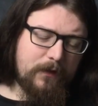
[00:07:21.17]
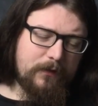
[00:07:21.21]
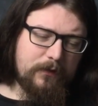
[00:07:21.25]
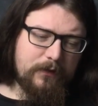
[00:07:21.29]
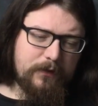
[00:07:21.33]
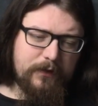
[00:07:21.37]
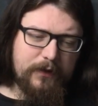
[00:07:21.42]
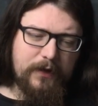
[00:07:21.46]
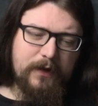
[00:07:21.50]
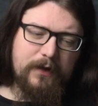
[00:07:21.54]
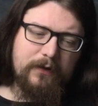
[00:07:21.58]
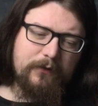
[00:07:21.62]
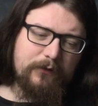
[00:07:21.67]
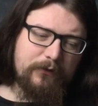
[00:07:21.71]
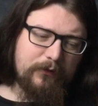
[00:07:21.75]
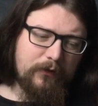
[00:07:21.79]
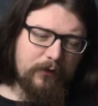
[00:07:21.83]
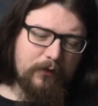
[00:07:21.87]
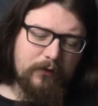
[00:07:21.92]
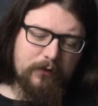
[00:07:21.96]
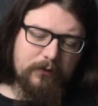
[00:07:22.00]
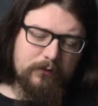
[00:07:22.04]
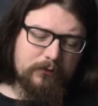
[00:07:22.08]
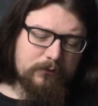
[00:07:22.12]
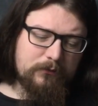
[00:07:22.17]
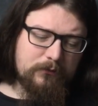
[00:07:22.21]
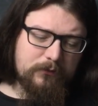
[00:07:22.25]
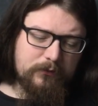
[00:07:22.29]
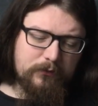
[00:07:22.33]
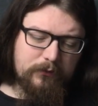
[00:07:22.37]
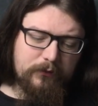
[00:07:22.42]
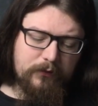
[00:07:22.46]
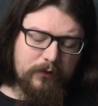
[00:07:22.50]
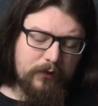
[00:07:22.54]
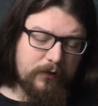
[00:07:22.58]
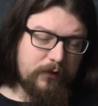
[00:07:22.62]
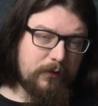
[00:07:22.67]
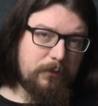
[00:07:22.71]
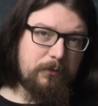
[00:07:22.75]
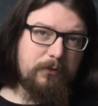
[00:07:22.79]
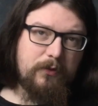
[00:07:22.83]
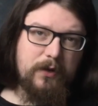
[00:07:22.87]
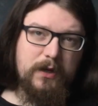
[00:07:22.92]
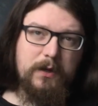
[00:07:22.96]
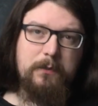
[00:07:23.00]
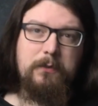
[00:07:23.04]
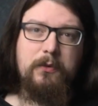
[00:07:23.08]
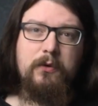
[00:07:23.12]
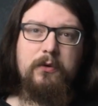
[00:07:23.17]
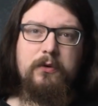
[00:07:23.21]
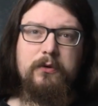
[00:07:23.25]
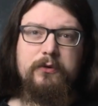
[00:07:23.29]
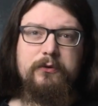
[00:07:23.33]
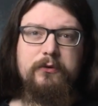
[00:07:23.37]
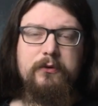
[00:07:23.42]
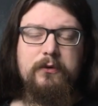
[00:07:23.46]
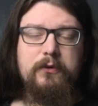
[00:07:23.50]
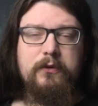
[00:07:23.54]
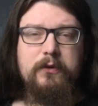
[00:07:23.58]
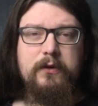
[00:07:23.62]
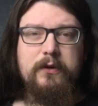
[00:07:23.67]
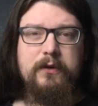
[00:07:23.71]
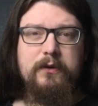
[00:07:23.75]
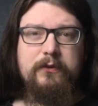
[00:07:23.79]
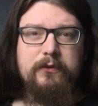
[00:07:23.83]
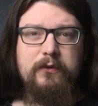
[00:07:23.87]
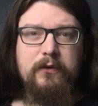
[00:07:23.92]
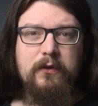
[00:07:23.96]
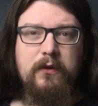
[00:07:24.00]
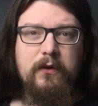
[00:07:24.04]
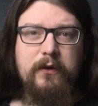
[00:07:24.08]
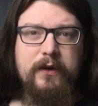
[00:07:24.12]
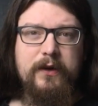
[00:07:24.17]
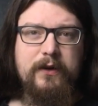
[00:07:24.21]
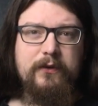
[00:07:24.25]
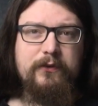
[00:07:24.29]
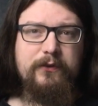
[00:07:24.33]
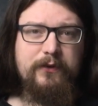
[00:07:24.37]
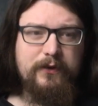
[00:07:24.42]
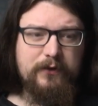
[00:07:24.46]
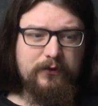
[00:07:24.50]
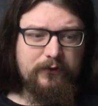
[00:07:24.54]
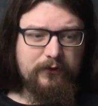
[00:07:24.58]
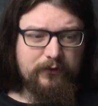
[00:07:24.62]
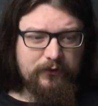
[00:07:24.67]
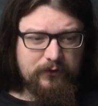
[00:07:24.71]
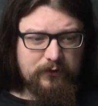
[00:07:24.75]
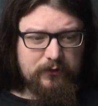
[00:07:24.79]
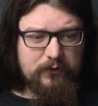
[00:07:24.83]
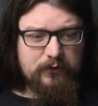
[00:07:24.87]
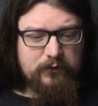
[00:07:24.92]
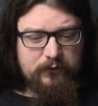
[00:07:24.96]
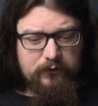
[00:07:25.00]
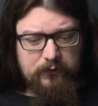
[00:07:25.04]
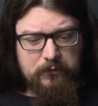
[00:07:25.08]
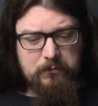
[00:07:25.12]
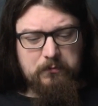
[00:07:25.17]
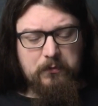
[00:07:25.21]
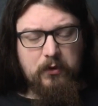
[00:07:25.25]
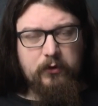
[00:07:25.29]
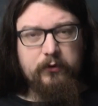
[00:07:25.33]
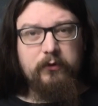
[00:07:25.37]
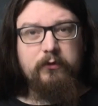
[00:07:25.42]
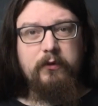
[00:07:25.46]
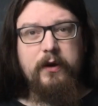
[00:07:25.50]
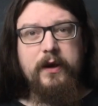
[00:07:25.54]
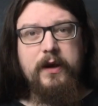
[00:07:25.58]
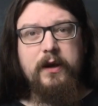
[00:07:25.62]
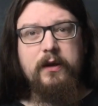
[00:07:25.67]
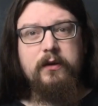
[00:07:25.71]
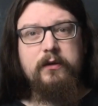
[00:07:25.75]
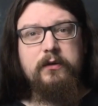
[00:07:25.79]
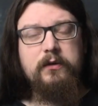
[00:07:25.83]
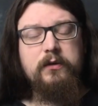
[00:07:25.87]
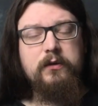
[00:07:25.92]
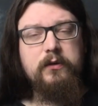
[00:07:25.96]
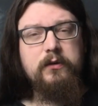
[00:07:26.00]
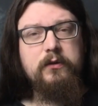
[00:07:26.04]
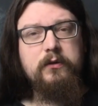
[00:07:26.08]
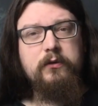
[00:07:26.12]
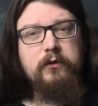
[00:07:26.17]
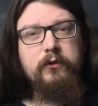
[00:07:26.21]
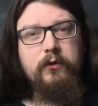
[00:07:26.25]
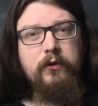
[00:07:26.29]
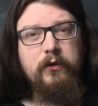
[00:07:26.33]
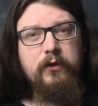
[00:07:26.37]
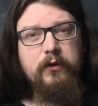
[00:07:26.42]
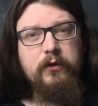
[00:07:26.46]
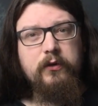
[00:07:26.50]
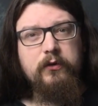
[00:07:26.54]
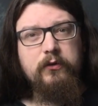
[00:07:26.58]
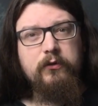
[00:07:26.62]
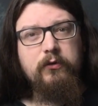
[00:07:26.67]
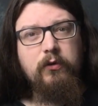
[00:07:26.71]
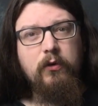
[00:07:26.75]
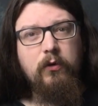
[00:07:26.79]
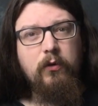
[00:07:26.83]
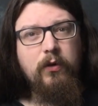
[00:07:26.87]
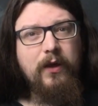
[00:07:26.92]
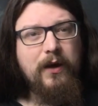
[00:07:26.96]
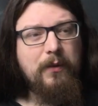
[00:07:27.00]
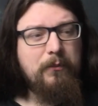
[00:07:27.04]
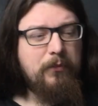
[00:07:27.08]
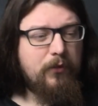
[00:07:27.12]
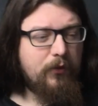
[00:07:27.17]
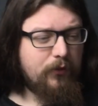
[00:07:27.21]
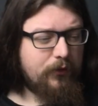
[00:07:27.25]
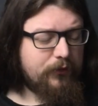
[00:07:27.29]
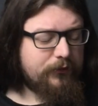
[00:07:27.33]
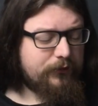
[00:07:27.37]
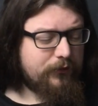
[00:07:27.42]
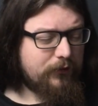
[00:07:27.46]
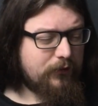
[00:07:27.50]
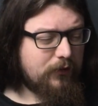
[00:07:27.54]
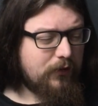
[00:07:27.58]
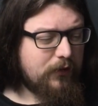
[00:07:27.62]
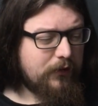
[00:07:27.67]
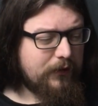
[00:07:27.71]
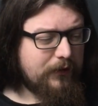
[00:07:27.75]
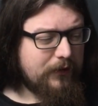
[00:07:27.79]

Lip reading: these are kind of pre-portioned, and it's a lot easier to moderate and control that portion.